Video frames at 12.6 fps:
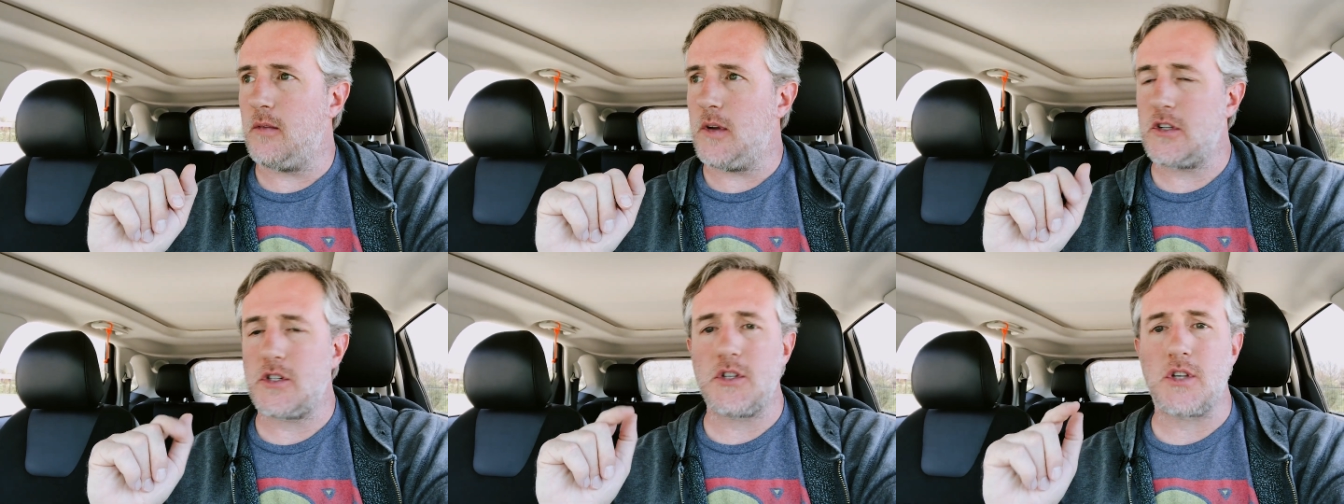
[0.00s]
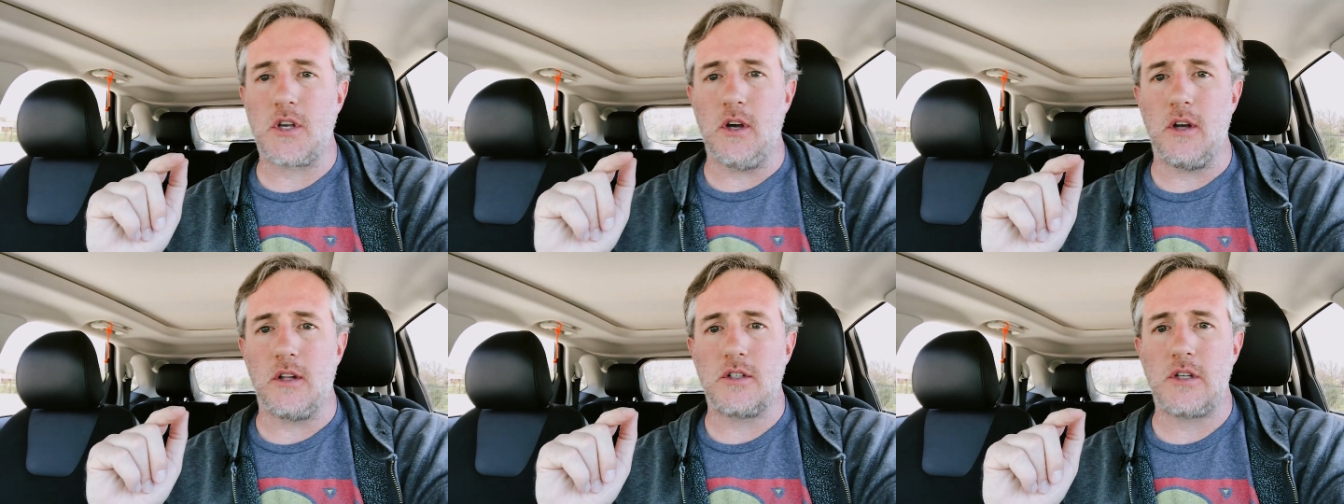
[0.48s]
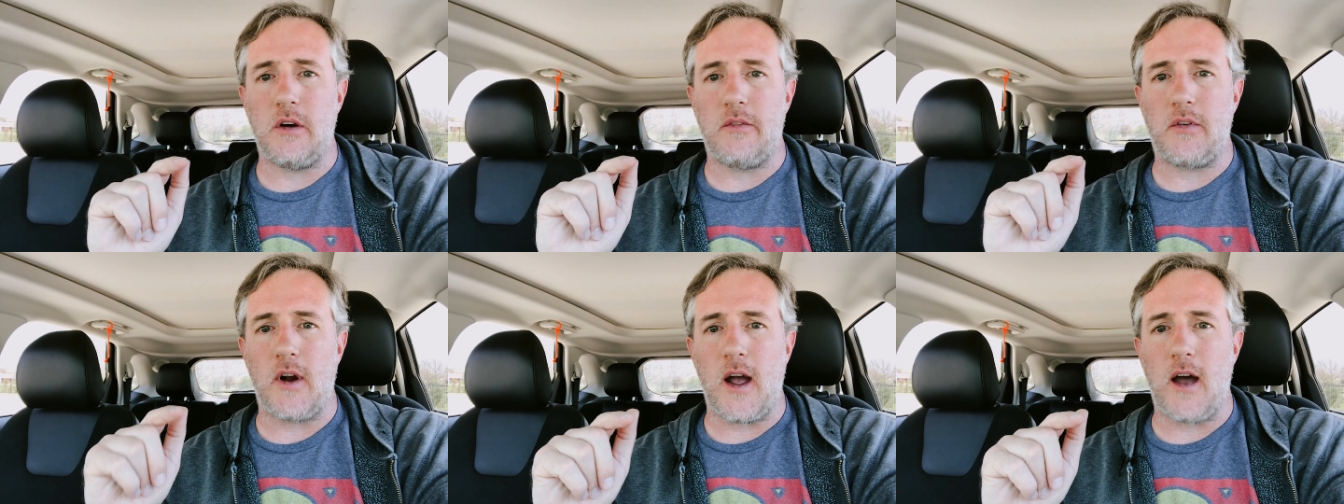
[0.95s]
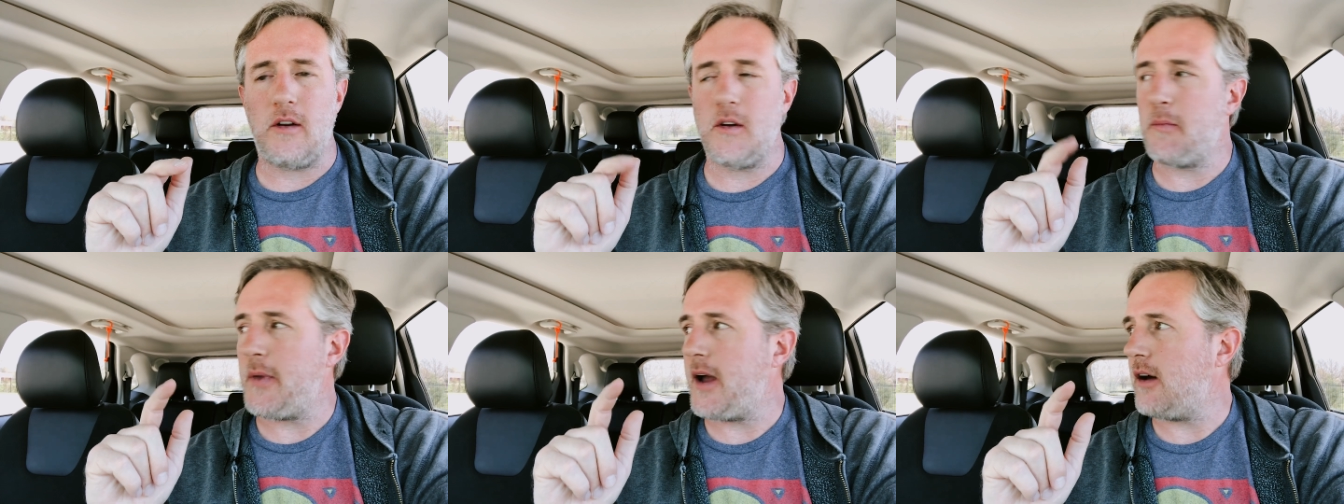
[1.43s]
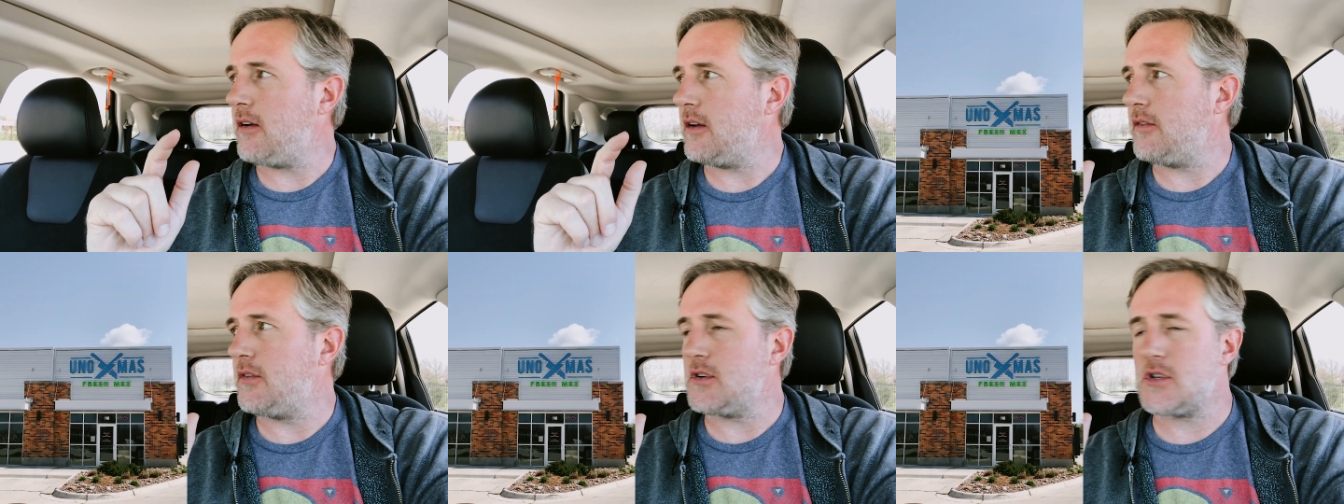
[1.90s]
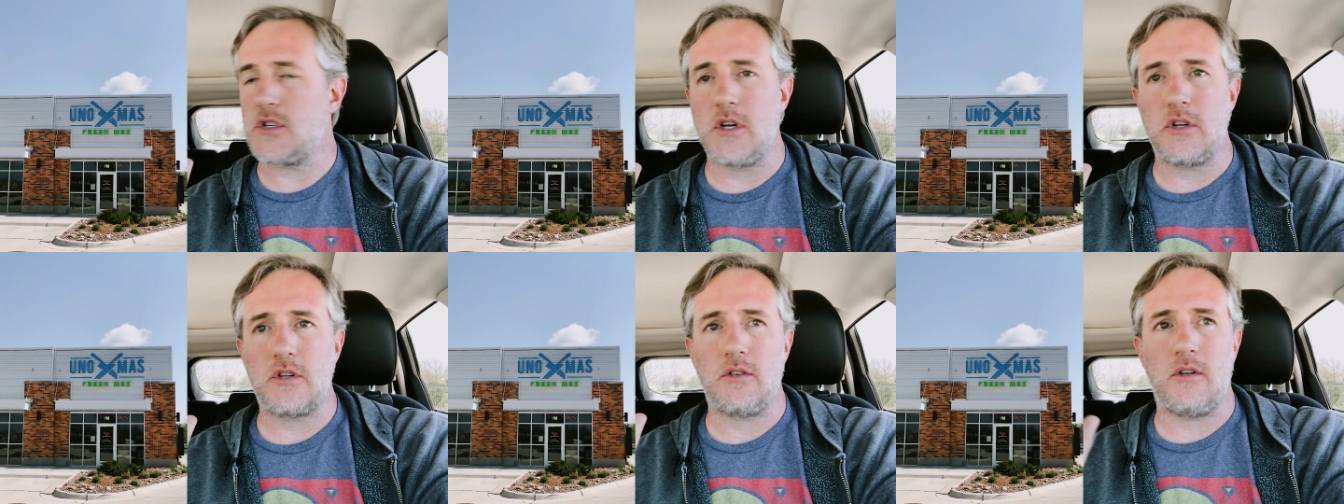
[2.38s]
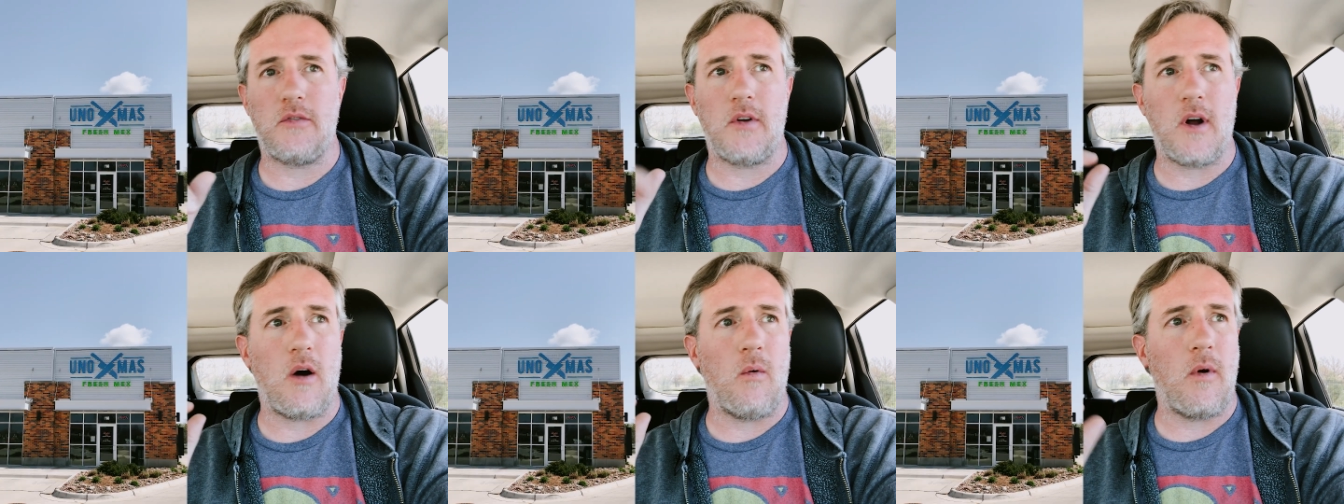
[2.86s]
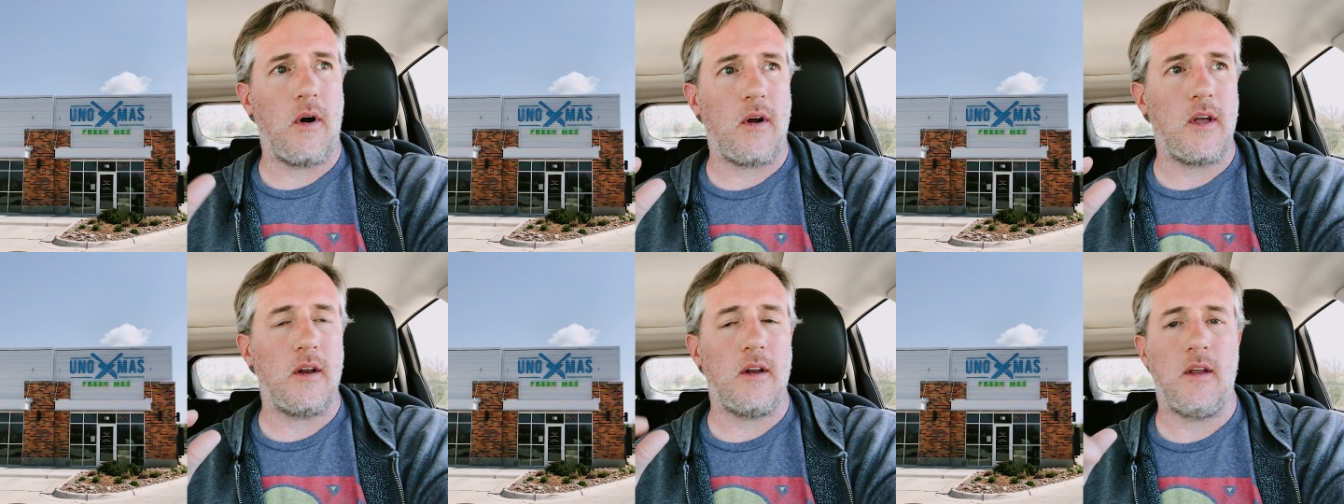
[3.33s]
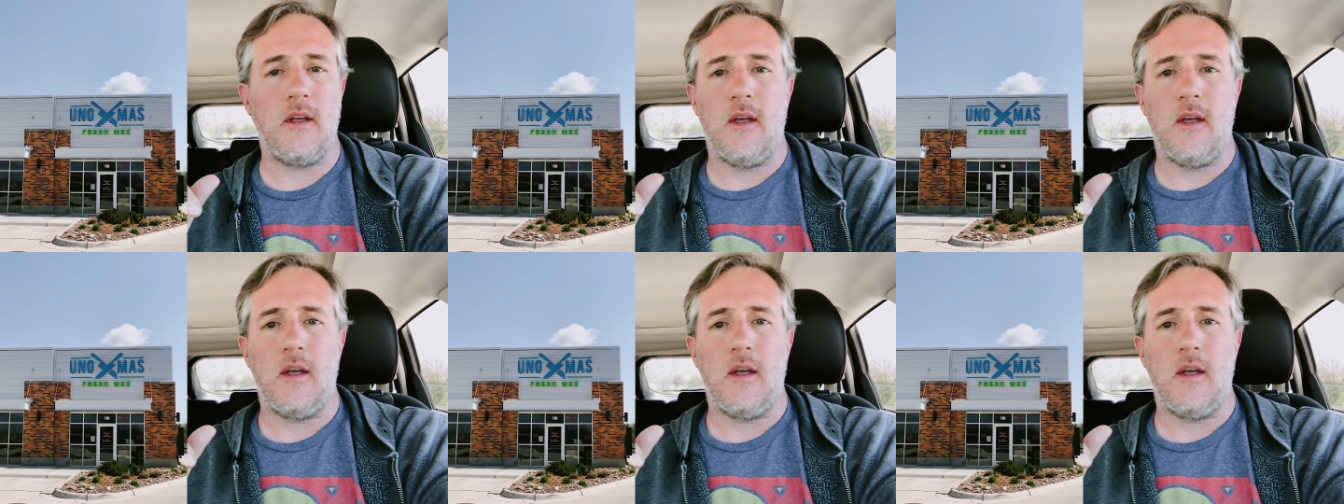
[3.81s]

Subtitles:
It's just good. So if you're out and about, if you're essential, if you're out working,